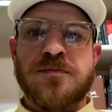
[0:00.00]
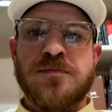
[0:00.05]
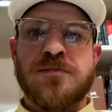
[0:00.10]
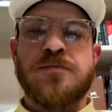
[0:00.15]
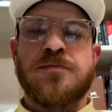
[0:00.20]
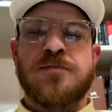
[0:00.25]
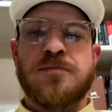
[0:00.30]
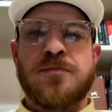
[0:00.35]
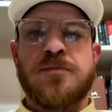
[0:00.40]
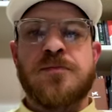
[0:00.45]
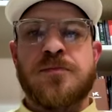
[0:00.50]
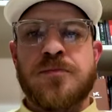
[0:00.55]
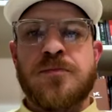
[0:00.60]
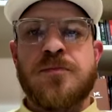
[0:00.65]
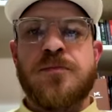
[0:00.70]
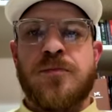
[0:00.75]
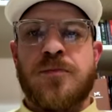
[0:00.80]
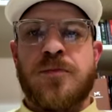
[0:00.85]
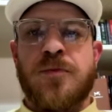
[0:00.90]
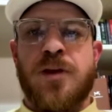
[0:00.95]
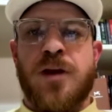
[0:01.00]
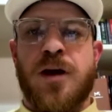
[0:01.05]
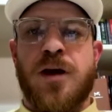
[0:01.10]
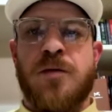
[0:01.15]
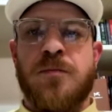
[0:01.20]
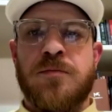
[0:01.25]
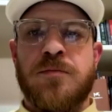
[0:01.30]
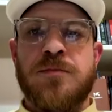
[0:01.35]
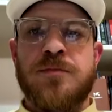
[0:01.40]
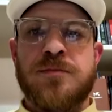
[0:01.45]

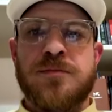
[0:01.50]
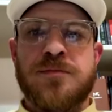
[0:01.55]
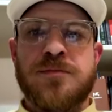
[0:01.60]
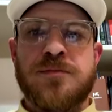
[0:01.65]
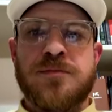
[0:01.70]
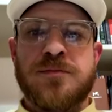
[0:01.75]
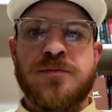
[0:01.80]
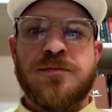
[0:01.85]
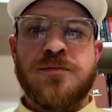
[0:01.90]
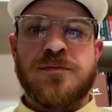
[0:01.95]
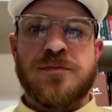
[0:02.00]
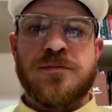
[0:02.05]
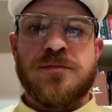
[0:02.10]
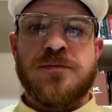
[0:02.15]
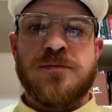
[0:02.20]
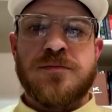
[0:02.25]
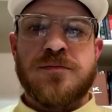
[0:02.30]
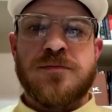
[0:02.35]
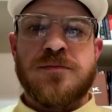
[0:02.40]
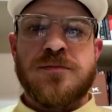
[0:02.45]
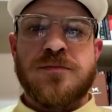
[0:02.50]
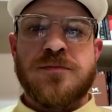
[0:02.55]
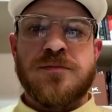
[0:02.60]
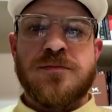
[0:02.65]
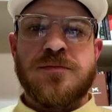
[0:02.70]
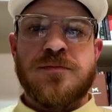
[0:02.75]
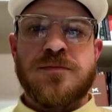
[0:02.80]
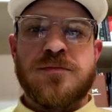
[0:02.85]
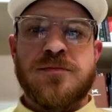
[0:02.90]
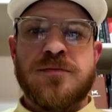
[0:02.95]

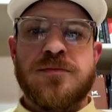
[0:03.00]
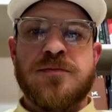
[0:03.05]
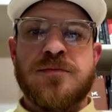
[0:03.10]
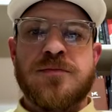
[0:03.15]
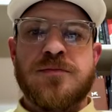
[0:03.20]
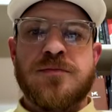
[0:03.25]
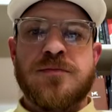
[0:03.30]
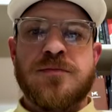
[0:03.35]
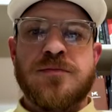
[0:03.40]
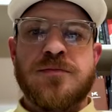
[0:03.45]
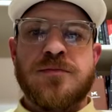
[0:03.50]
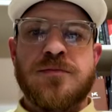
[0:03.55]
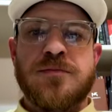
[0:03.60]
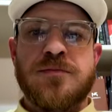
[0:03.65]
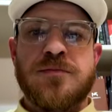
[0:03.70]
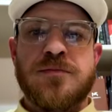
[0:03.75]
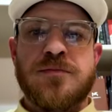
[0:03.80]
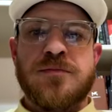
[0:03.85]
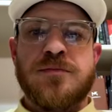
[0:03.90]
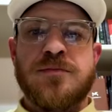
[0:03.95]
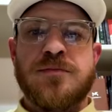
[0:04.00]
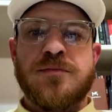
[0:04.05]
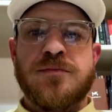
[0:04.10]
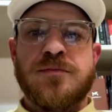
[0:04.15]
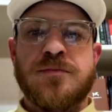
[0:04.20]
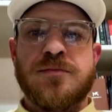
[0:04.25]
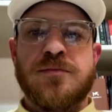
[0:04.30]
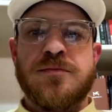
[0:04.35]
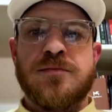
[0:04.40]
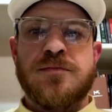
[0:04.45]

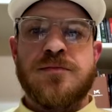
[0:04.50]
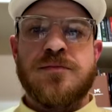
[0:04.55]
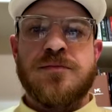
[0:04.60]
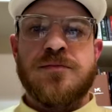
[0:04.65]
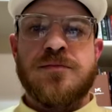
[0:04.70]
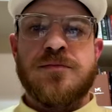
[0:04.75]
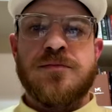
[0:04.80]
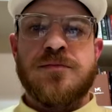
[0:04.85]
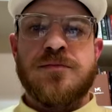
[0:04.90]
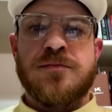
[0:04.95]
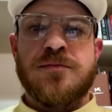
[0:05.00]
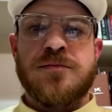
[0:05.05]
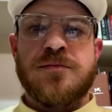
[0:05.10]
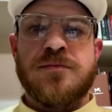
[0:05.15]
(not speaking)